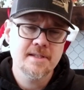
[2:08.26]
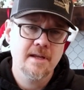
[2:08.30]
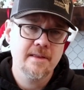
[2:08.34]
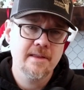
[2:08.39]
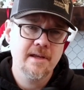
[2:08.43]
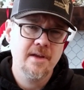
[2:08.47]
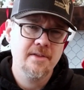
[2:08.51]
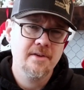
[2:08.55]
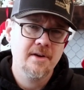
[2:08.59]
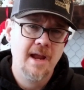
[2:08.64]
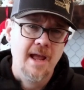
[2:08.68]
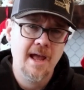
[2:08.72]
on the
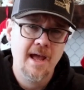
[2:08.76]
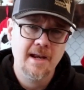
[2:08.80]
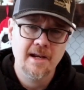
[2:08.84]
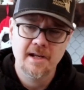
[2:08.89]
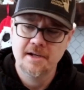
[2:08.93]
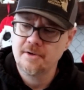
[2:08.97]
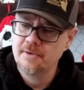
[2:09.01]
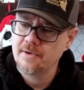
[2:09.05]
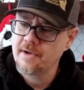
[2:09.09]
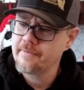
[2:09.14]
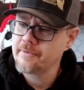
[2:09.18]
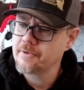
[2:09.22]
other hand, I
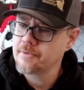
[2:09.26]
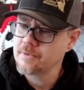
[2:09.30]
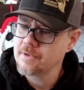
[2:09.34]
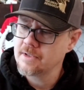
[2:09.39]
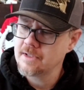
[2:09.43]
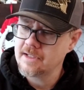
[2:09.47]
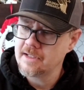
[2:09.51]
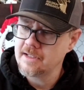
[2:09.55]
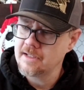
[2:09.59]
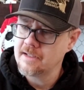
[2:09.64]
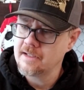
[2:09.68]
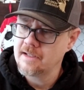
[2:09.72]
don't ever
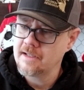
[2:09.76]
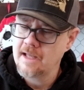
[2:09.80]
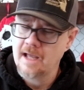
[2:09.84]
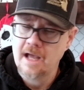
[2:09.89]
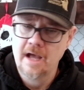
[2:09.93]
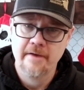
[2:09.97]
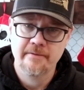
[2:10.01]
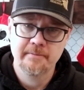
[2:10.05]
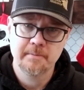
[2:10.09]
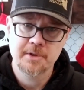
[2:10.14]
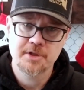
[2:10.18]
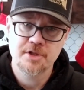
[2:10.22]
really
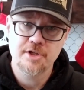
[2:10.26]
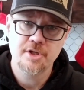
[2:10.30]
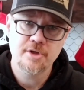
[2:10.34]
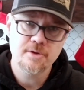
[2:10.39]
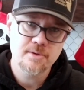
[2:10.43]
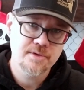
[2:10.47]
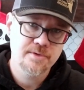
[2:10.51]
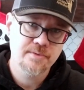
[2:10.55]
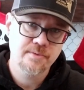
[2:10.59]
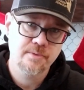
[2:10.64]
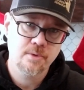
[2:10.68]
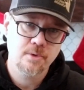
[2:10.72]
have much
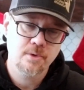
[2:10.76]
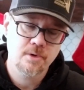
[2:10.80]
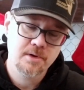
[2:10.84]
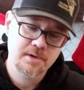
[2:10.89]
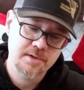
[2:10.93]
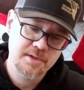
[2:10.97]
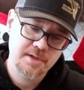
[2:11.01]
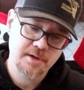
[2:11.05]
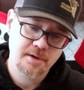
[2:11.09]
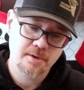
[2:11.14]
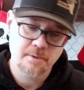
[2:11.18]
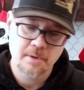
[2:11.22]
use for,
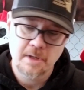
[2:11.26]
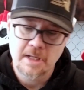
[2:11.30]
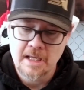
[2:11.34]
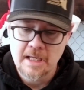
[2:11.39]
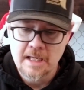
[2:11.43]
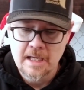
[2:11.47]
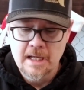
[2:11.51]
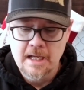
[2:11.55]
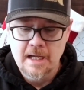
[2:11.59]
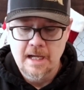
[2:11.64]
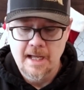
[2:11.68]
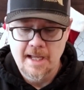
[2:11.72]
so
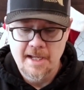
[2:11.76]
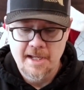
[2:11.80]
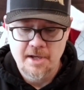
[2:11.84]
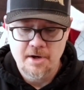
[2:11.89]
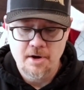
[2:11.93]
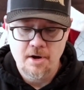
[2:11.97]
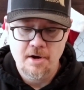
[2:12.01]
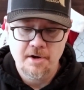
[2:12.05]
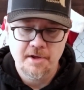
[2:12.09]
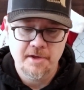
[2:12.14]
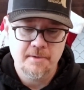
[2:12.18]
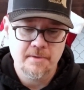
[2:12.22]
I could
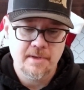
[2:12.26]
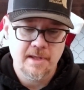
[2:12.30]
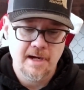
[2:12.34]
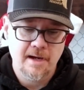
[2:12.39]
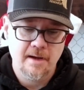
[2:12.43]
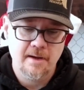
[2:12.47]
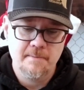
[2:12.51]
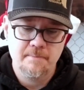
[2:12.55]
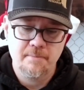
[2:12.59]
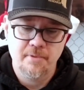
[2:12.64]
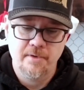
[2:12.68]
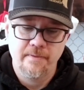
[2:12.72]
argue that
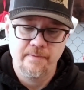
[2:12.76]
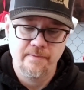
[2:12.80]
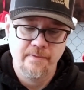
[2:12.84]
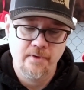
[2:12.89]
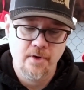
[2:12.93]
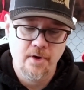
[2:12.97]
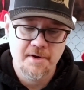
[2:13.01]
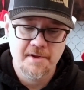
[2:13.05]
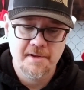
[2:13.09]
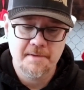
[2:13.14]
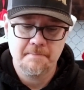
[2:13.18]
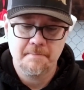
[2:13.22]
I'd
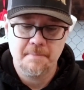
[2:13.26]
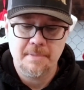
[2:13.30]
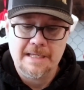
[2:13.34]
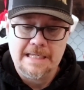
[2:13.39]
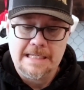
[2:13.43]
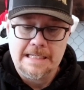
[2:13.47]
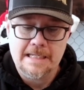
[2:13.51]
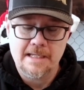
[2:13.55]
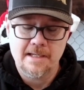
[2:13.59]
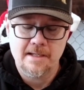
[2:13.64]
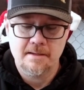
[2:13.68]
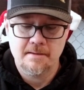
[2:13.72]
prefer it
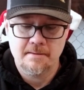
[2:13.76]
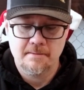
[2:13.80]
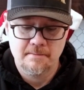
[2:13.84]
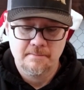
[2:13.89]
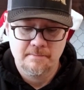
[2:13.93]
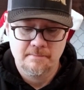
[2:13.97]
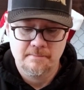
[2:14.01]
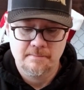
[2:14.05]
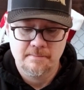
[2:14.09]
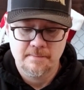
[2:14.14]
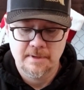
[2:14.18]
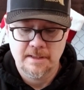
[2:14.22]
be,
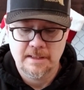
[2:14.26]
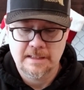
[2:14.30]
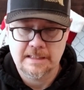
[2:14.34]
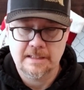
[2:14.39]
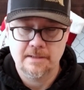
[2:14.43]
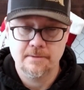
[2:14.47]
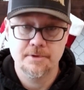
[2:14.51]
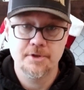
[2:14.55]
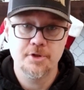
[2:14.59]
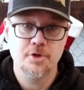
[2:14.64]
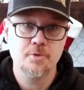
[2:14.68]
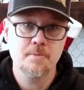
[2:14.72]
you
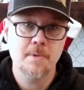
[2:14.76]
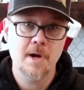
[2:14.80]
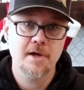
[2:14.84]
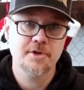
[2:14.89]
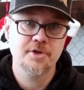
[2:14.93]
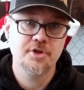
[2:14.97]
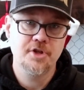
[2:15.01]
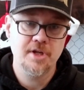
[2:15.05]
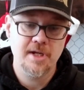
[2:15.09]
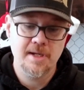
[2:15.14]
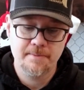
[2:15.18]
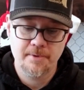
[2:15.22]
know, $2
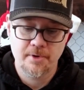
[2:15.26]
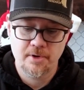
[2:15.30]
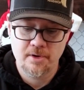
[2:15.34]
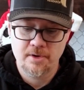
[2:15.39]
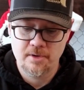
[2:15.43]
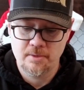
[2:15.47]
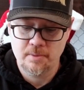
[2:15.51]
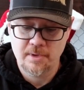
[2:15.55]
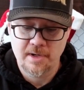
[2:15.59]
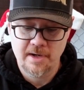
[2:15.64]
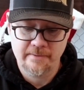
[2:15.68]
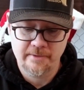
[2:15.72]
cheaper
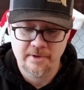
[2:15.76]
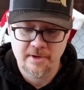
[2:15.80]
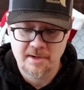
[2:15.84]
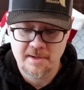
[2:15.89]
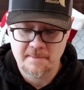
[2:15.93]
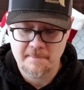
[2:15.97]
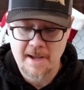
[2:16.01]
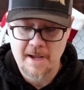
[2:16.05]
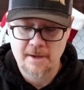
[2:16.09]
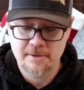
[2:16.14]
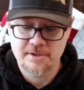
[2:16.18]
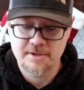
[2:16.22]
or whatever it
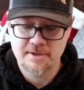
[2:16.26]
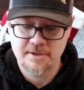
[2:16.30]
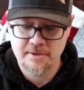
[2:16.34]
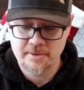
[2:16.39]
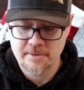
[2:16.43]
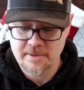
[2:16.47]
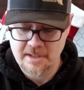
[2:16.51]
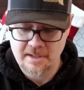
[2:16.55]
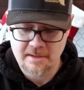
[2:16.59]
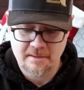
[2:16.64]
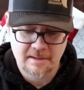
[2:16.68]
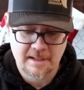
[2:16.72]
amounts
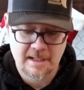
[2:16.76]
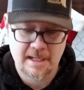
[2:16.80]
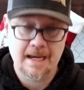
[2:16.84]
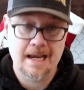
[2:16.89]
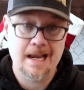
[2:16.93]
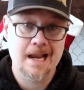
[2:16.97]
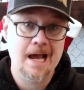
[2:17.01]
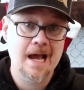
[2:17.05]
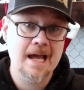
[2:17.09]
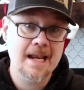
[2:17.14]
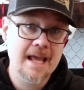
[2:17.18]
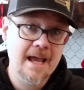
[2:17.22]
to and
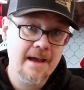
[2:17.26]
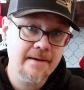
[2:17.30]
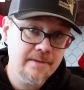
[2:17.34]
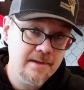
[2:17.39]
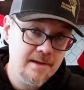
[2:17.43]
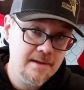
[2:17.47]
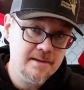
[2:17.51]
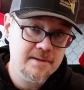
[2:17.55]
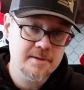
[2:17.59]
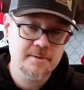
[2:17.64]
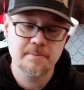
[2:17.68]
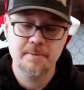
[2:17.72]
not have
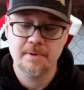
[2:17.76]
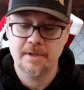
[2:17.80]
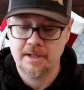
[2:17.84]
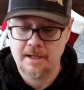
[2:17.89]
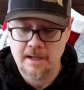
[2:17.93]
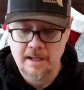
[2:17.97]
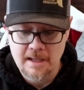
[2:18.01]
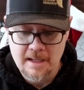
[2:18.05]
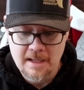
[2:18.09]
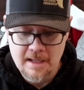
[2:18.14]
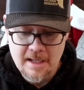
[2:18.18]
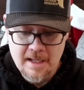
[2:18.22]
this, but
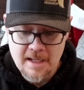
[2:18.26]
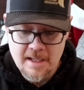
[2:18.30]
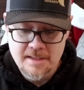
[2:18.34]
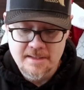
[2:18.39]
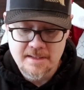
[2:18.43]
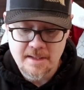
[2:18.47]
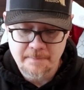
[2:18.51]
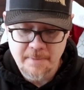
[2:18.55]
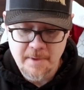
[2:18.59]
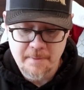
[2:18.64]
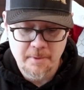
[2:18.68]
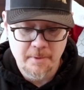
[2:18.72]

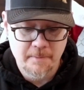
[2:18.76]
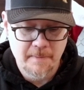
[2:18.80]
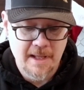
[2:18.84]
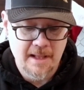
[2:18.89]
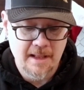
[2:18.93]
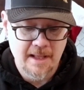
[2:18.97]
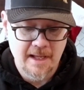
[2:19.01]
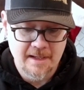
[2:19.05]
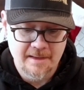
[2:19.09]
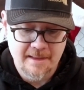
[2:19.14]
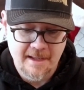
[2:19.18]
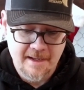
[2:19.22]
some people may
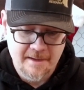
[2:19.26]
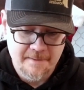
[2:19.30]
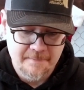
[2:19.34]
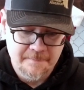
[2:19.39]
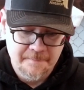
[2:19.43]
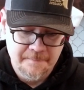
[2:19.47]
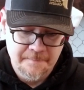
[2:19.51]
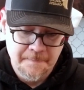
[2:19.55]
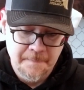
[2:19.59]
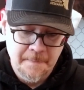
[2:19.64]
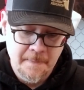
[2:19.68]
like that.